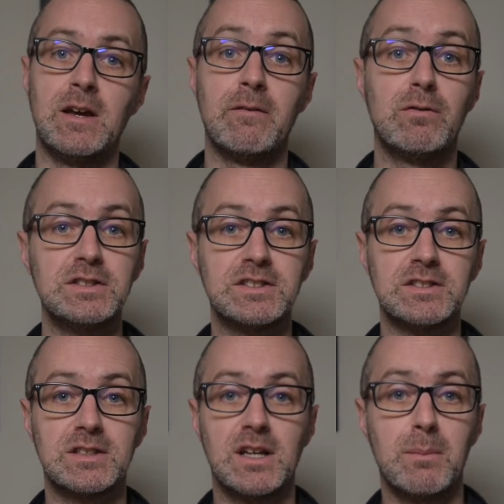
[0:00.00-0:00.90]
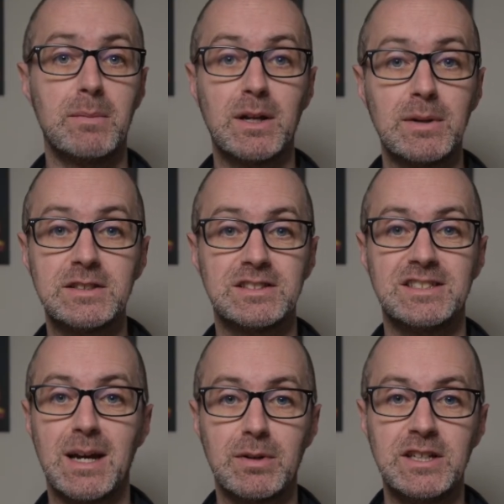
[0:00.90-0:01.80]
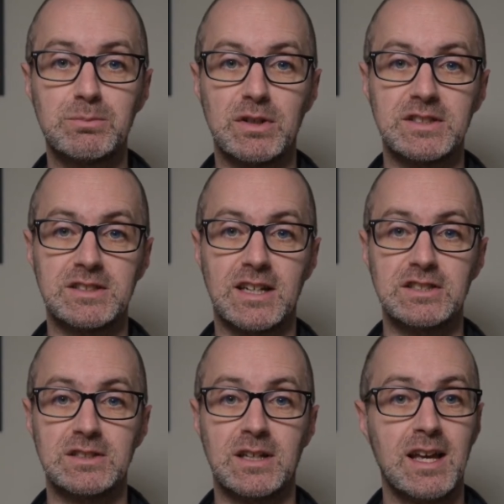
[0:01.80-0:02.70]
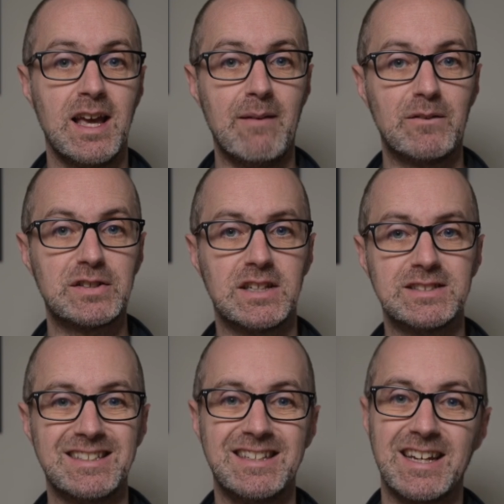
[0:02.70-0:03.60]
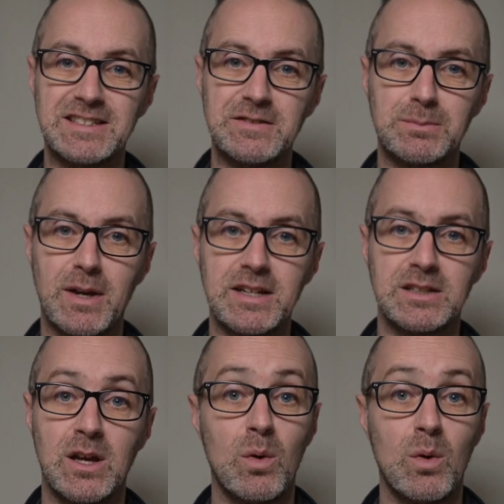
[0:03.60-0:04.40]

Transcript: For instance, a minimalist Japanese presentation emphasises negative space,